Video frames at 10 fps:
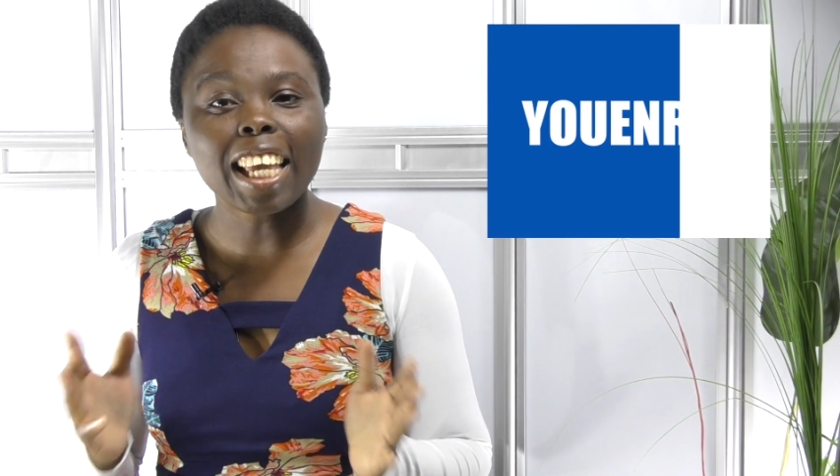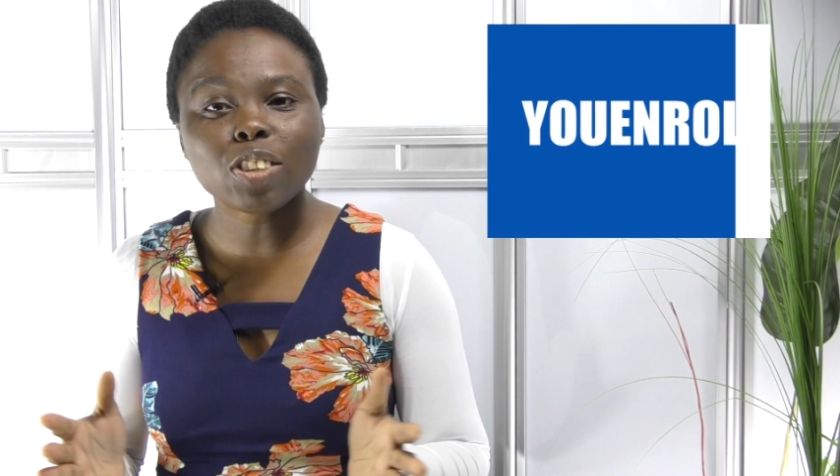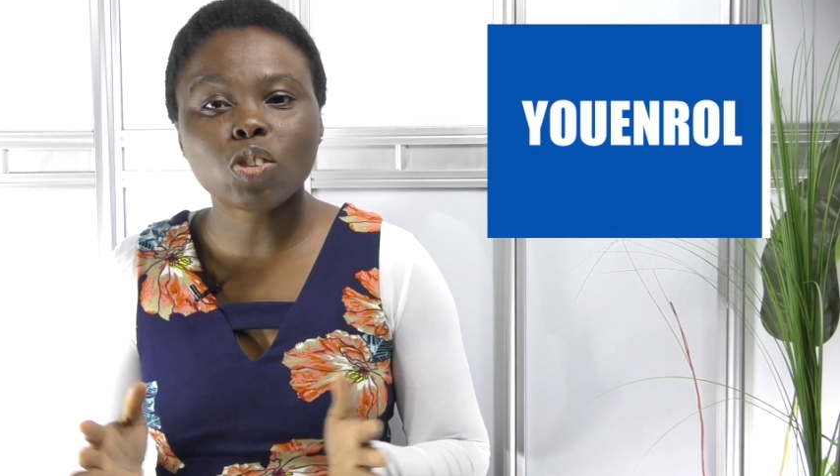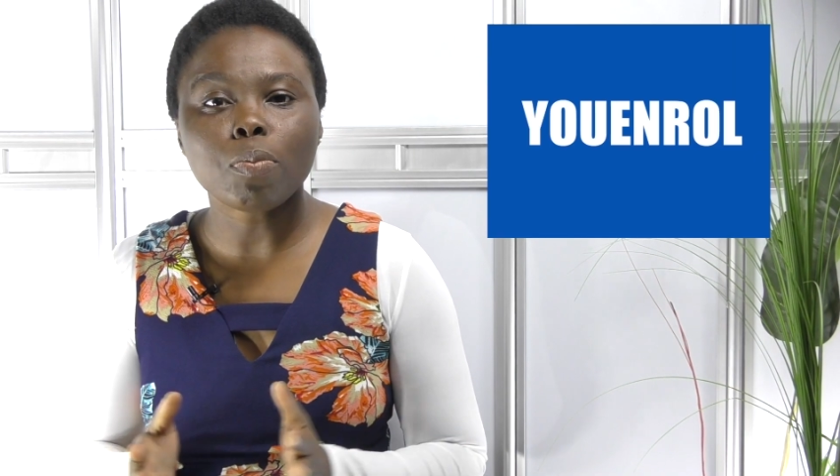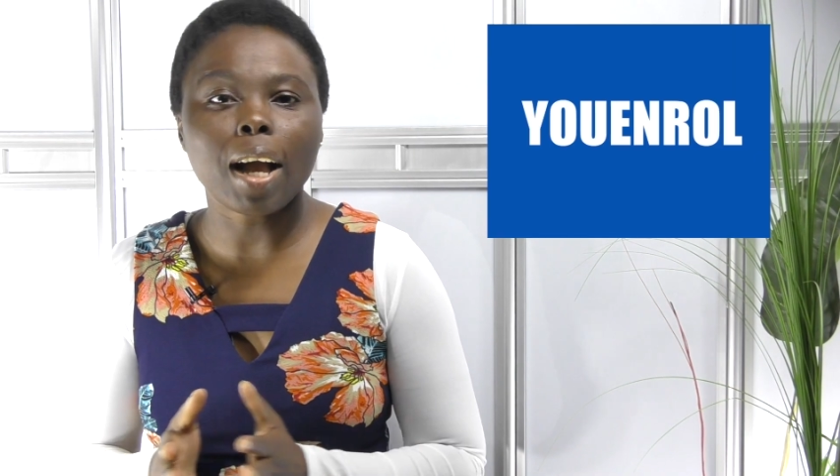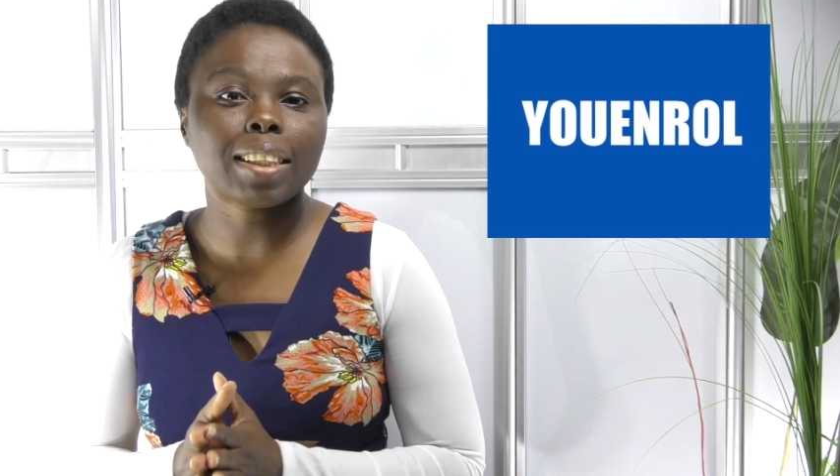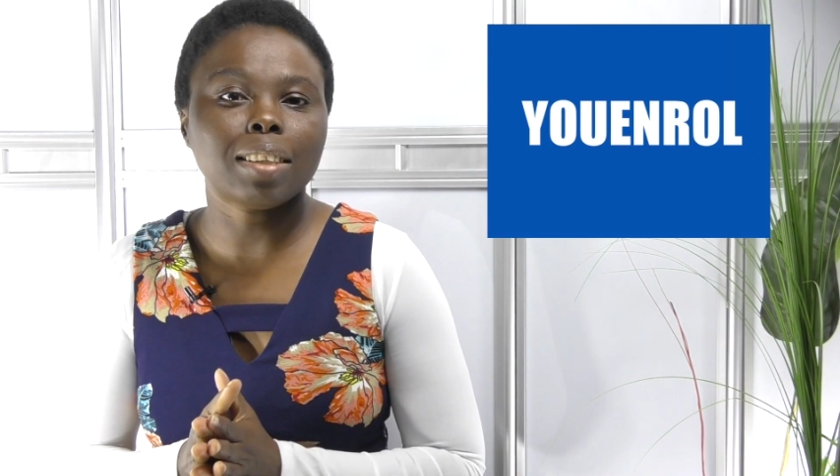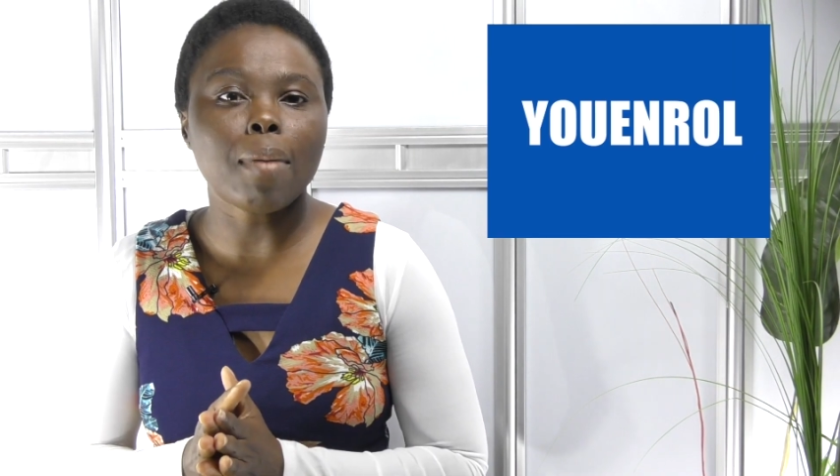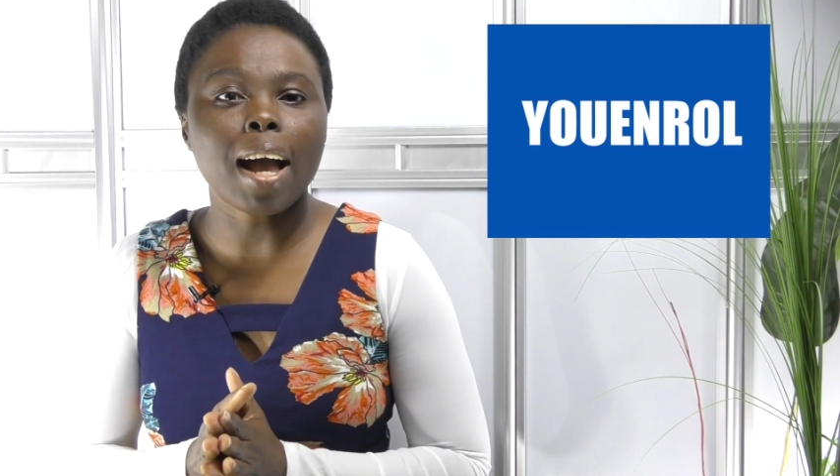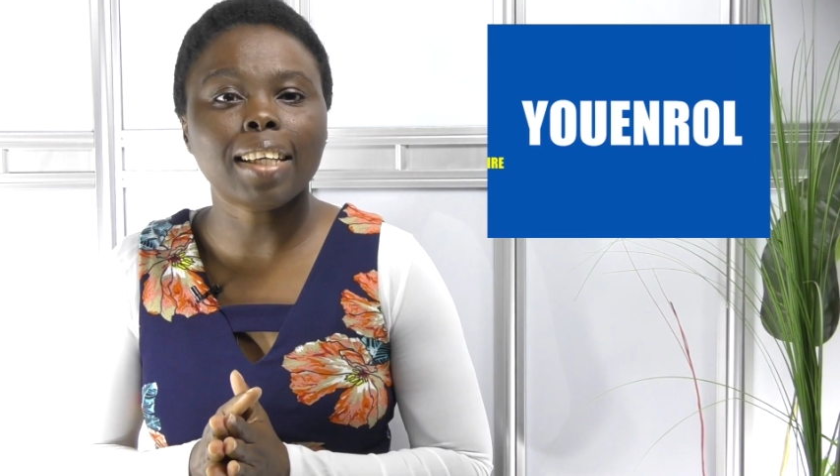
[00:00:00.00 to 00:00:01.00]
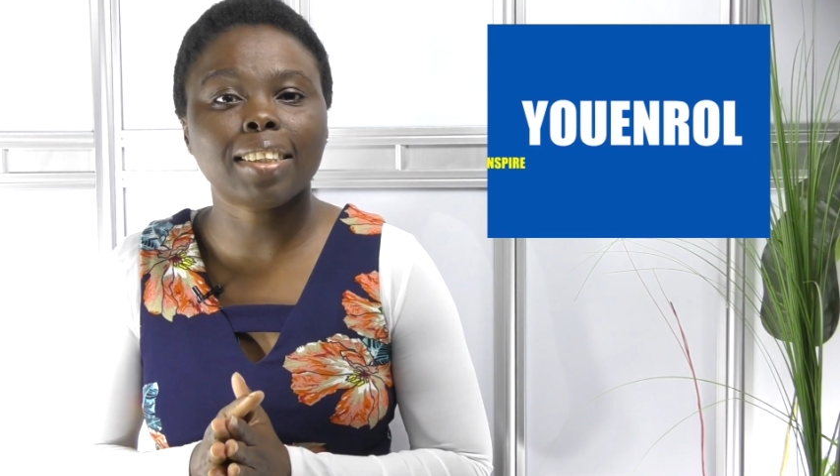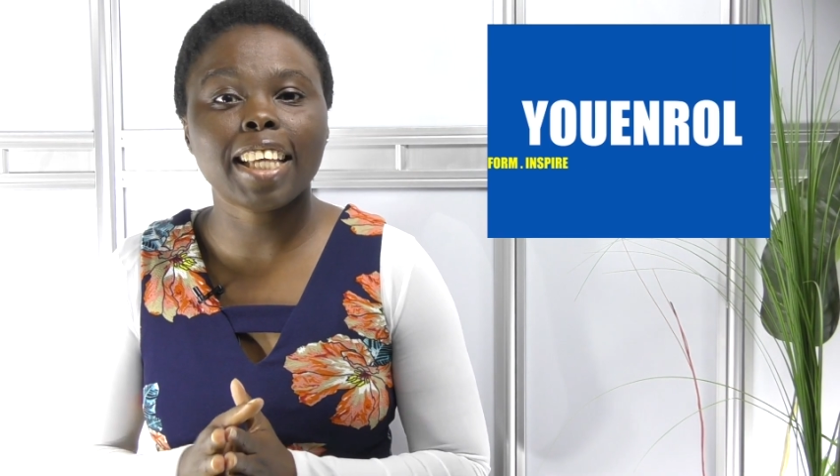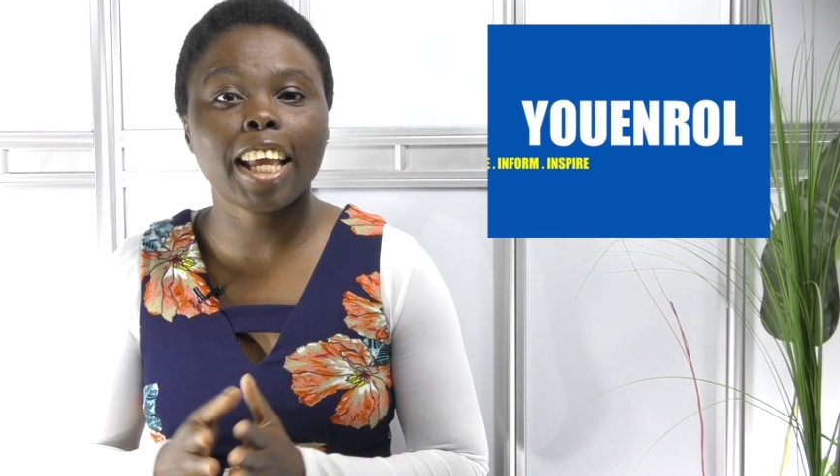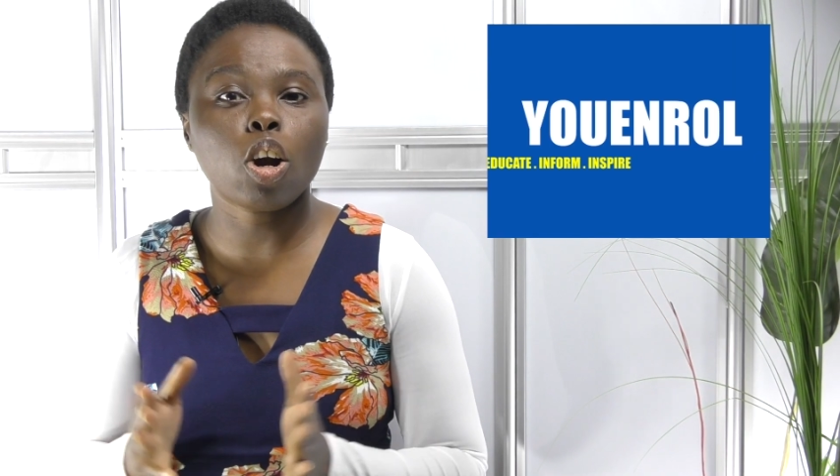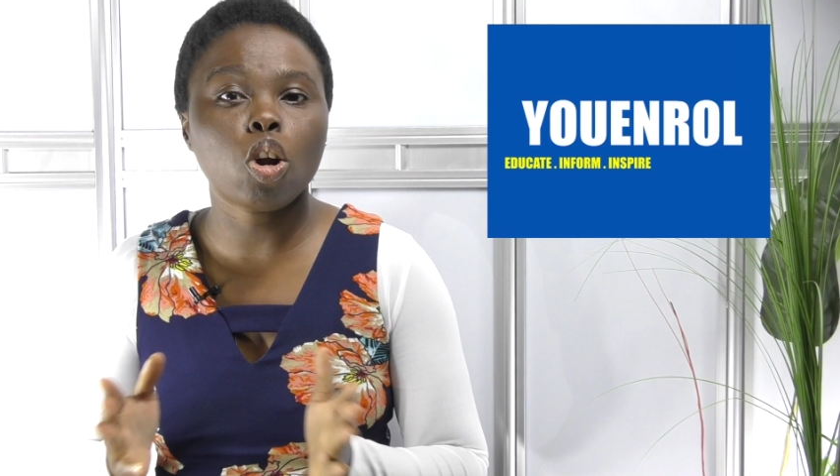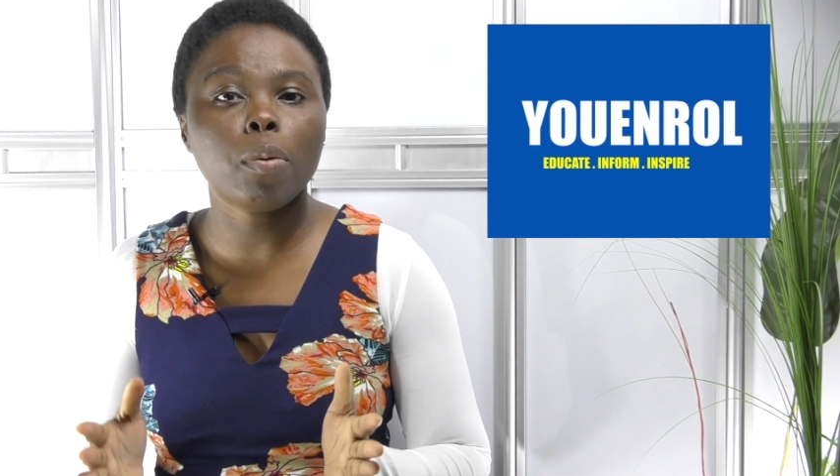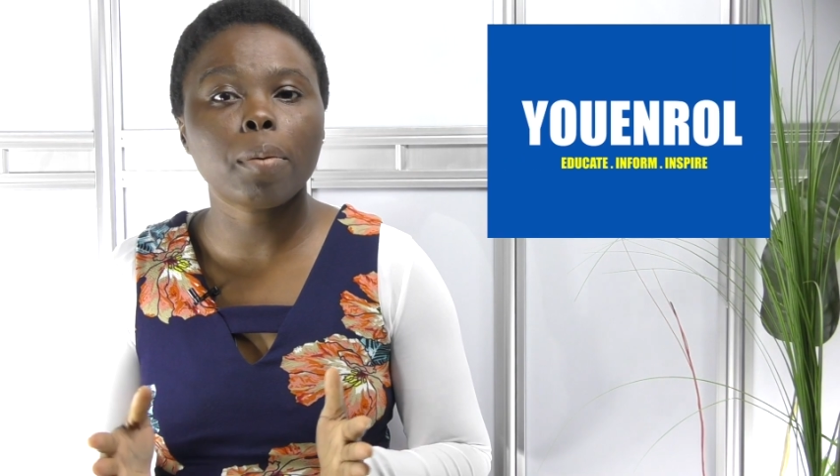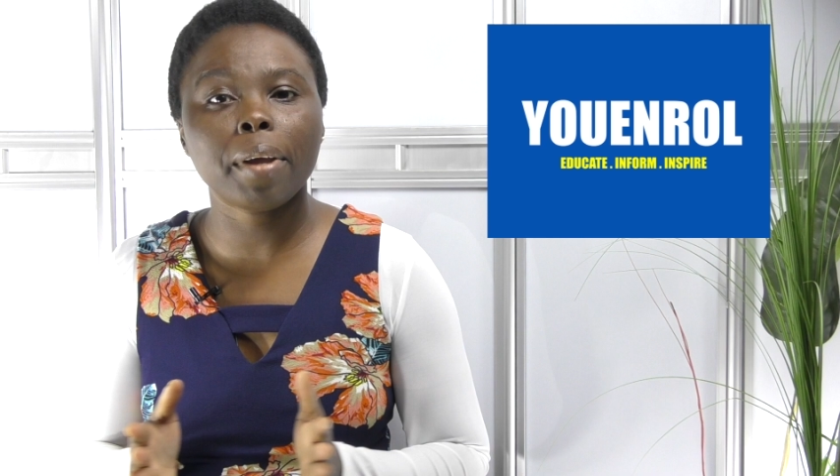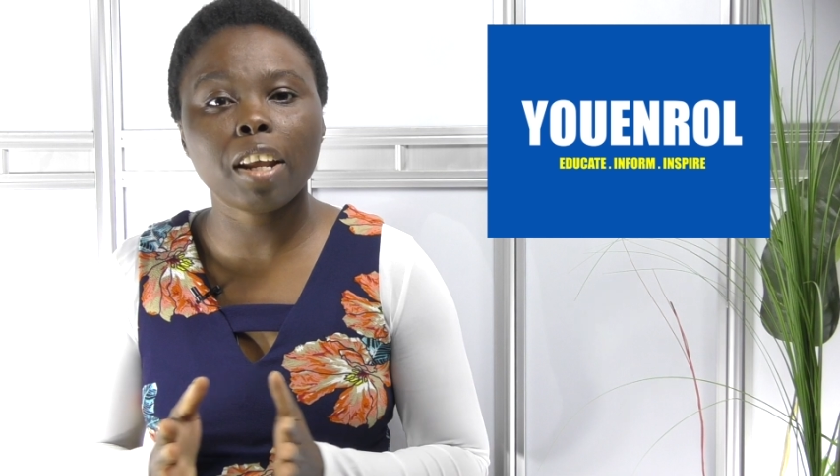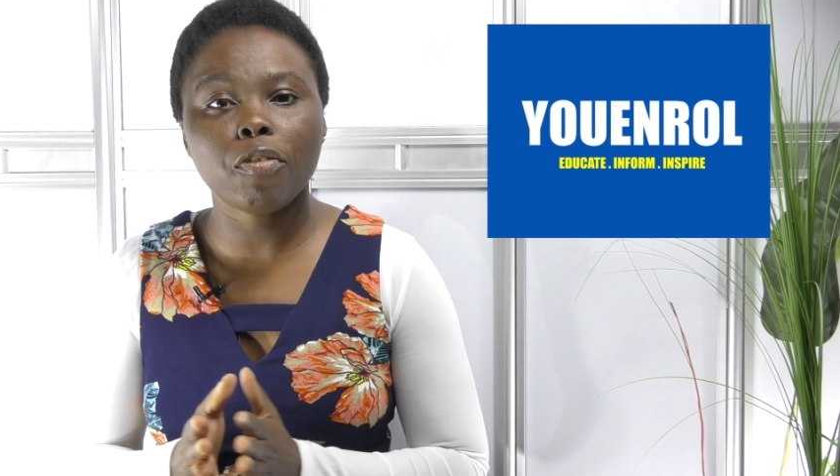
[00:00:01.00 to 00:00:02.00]
is to maximize the
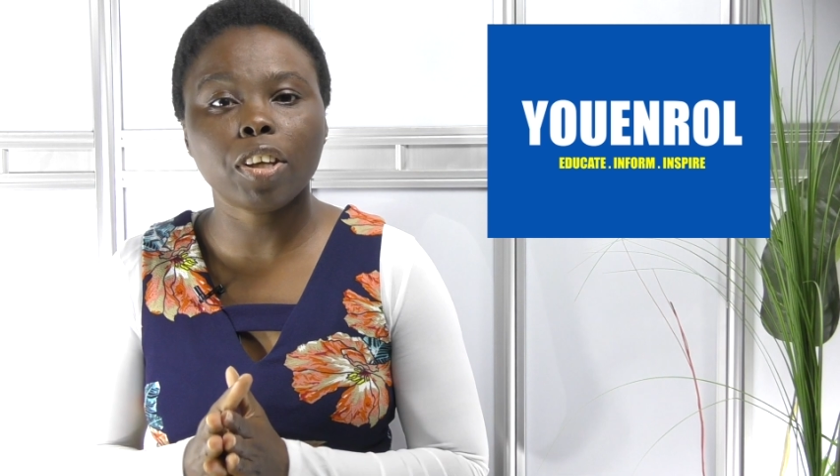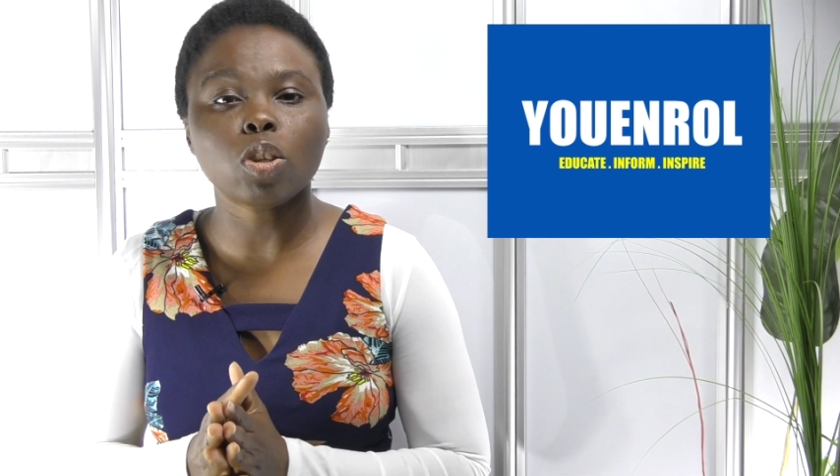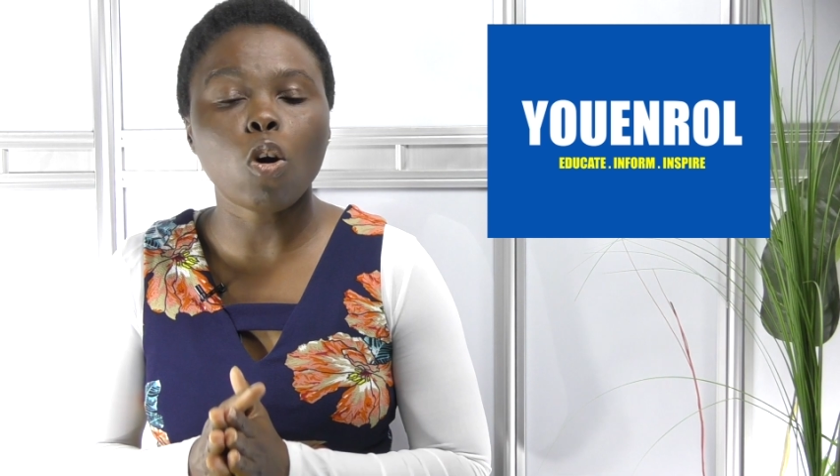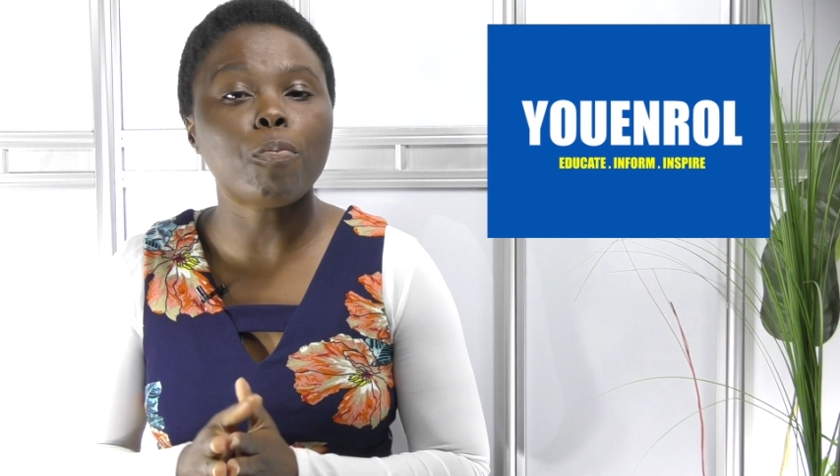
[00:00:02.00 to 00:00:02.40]
economic benefits